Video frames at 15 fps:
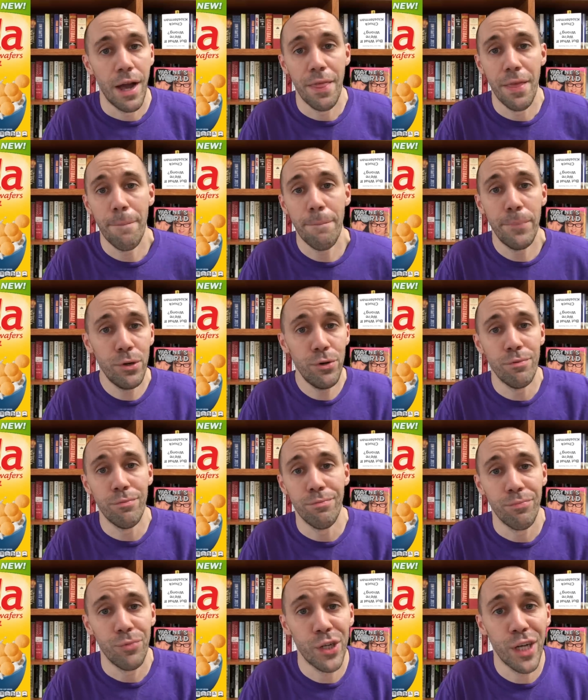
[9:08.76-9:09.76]
And then boom,
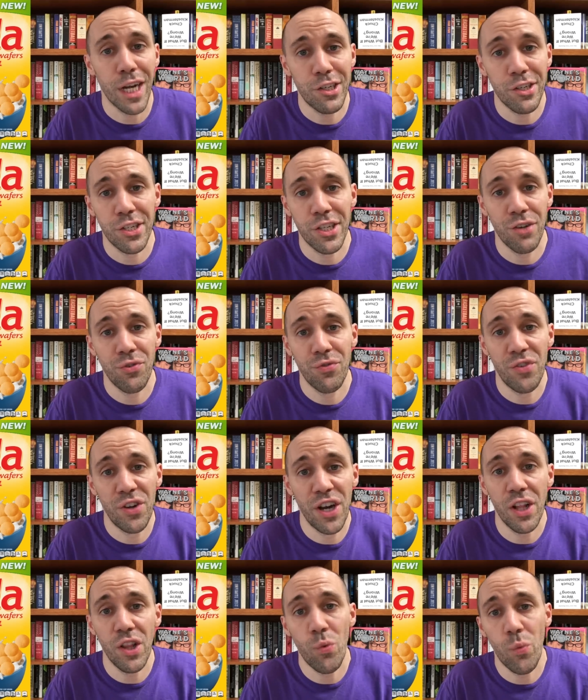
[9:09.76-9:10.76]
you got yourself a
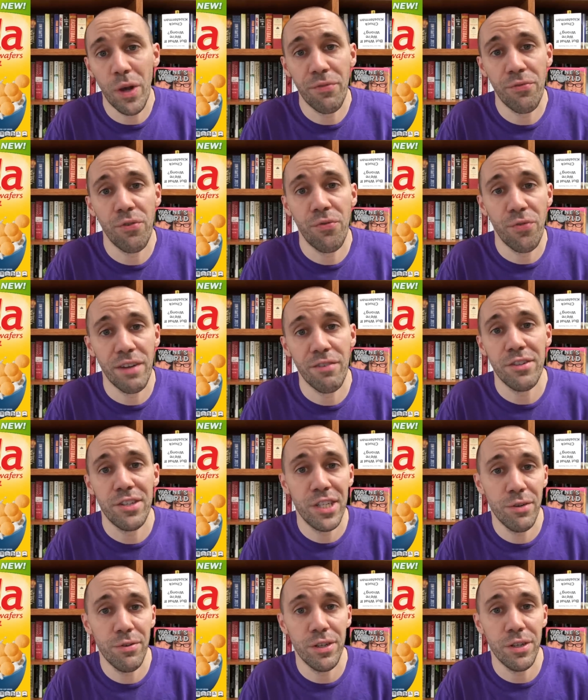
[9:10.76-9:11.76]
vanilla wafer flavored
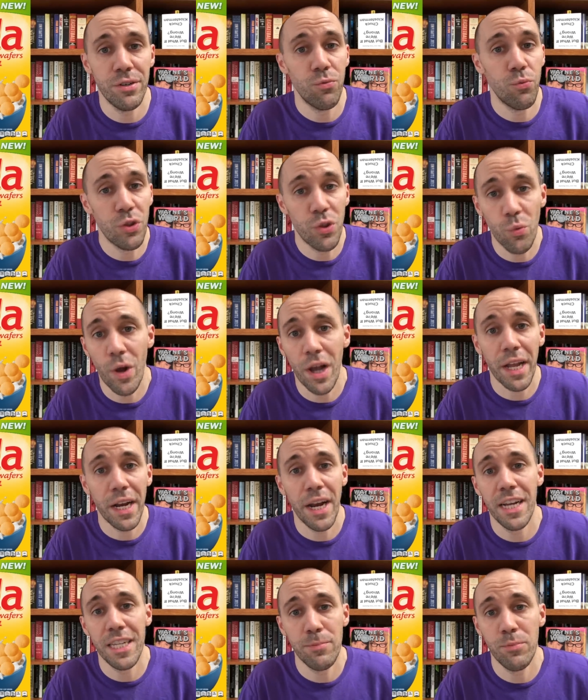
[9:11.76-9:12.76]
cereal with a
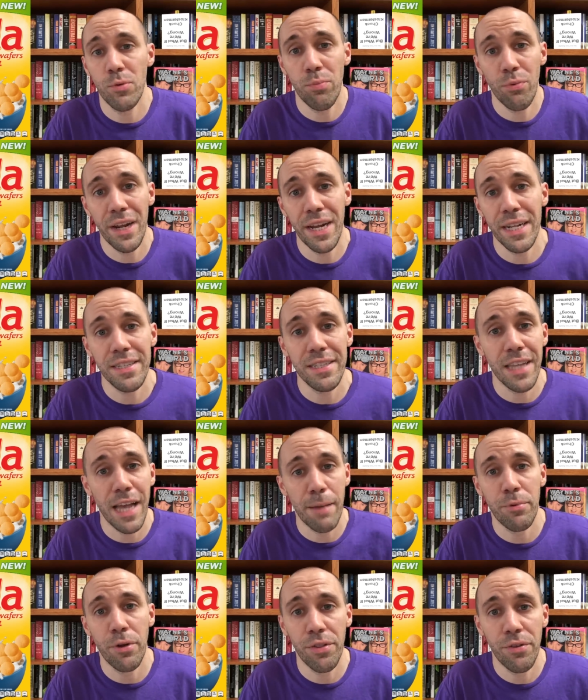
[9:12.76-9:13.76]
recognizable brand
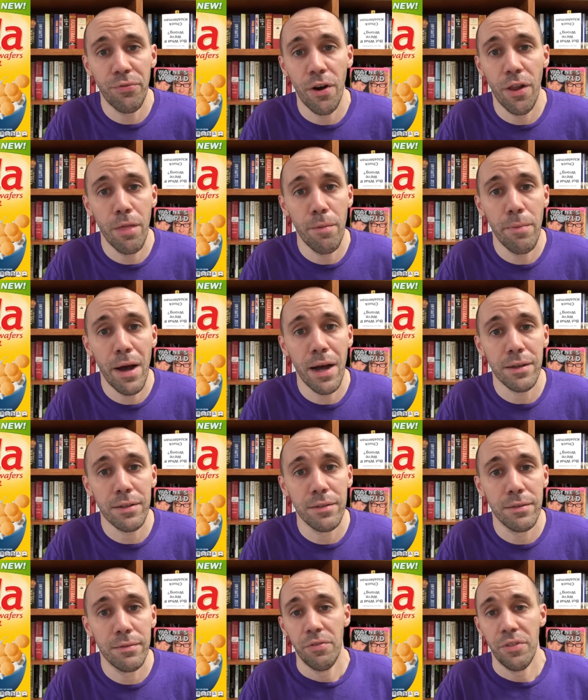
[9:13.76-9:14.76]
slapped on the front of the
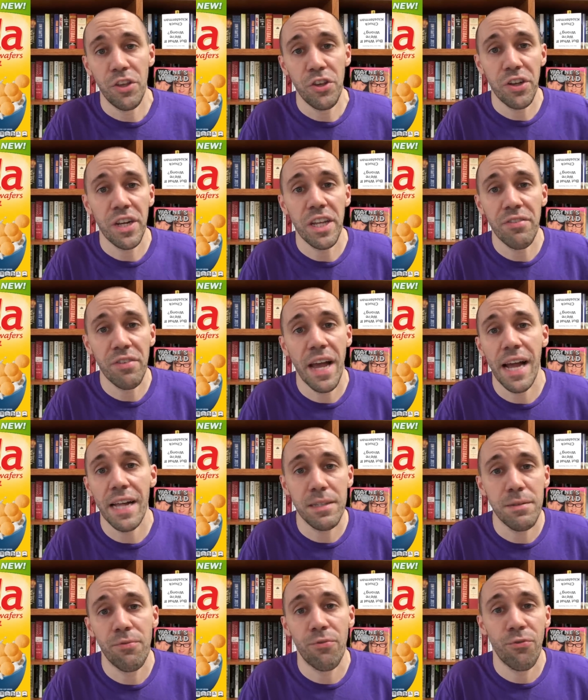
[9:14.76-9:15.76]
box. Then you could even
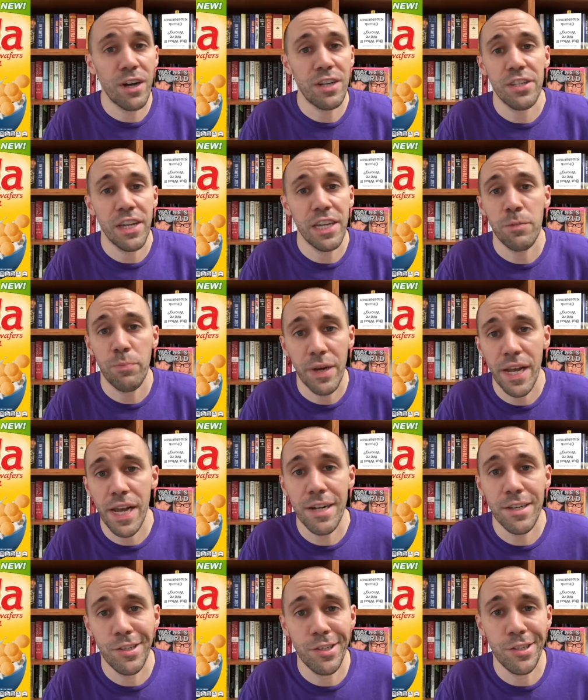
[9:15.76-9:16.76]
add some fresh sliced
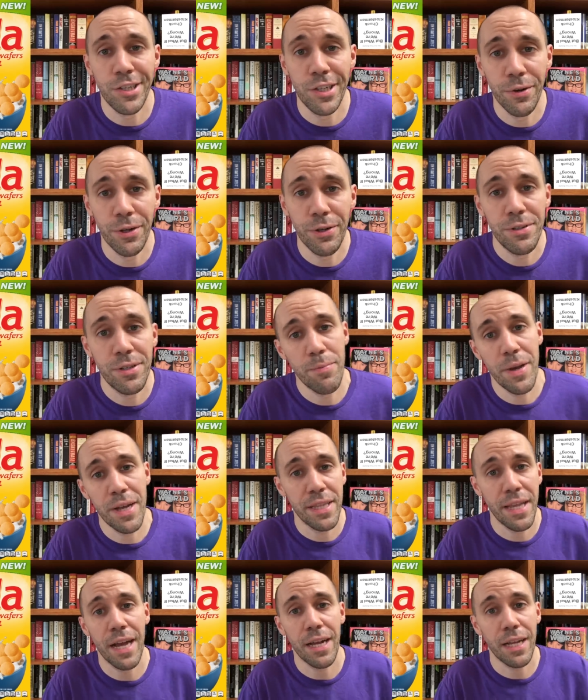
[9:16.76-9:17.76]
bananas to the cereal to
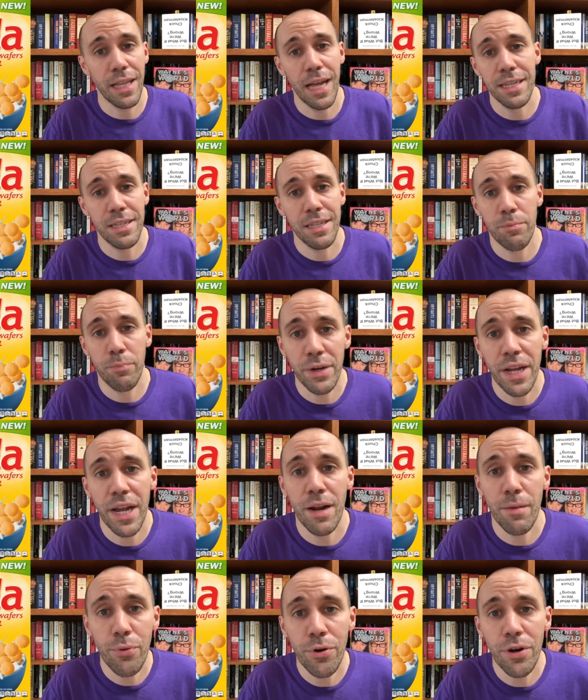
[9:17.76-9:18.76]
make that classic
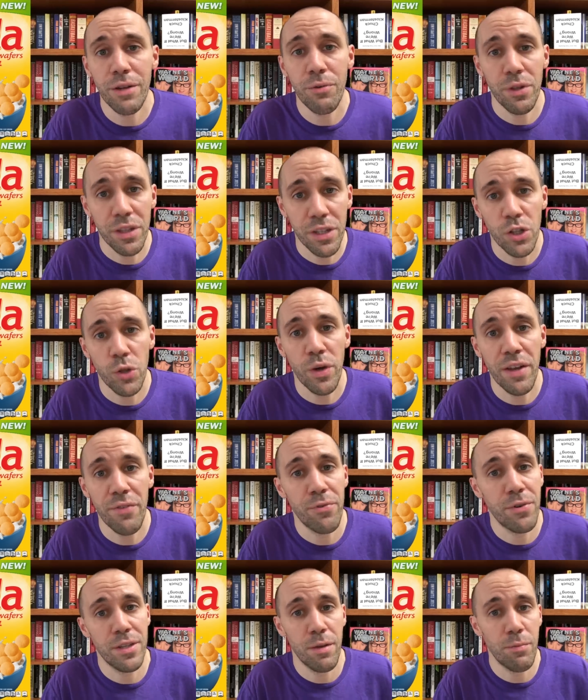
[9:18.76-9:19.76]
banana pudding with Nilla
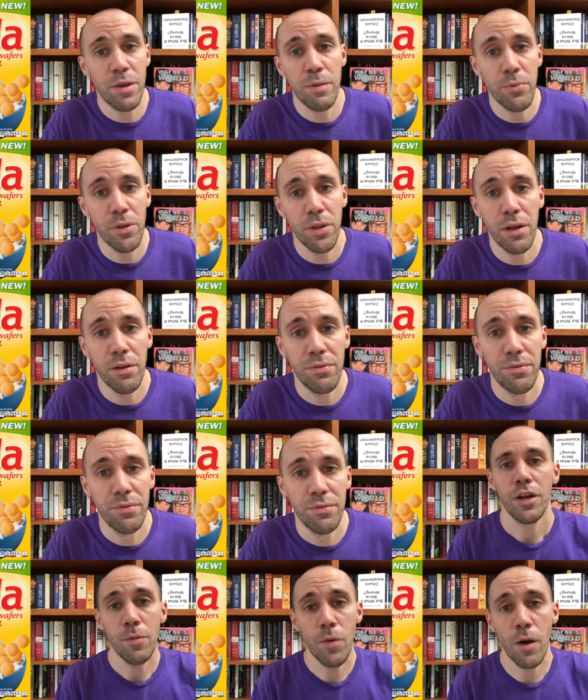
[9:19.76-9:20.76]
wafers that people love.
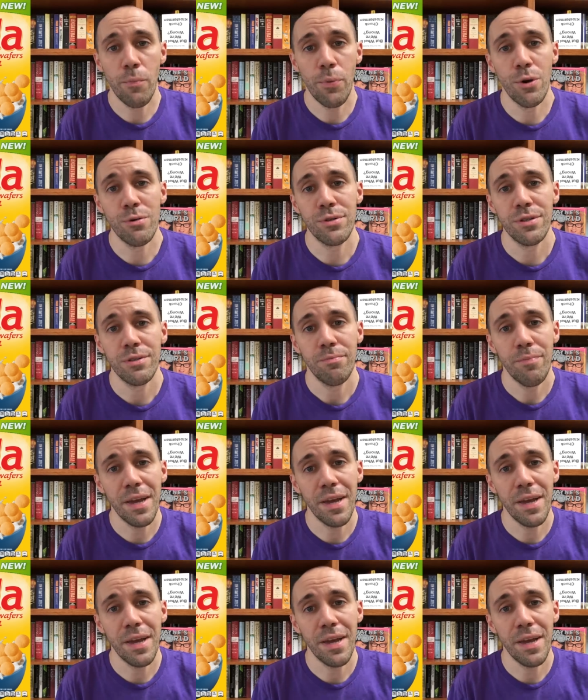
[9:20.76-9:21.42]
Come on, Post.